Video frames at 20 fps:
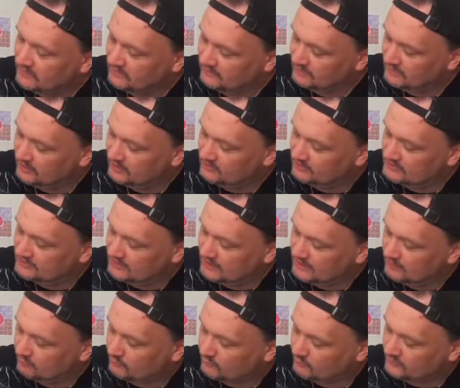Now there's
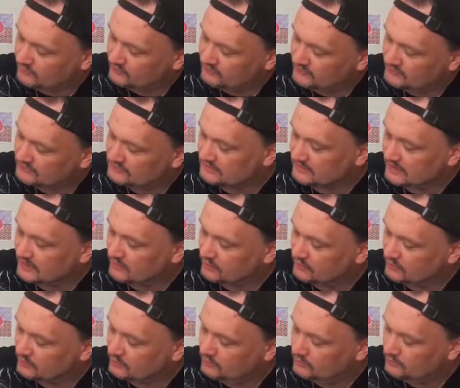the arrow. There's
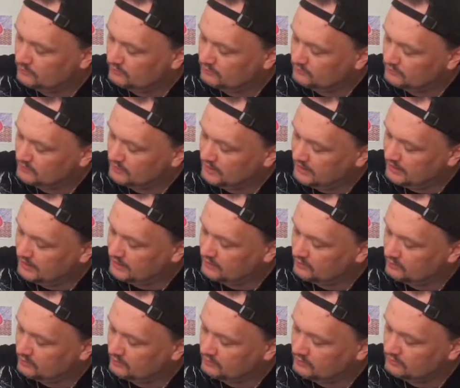arrow
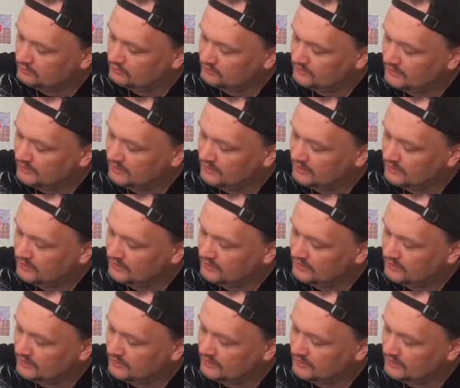L8.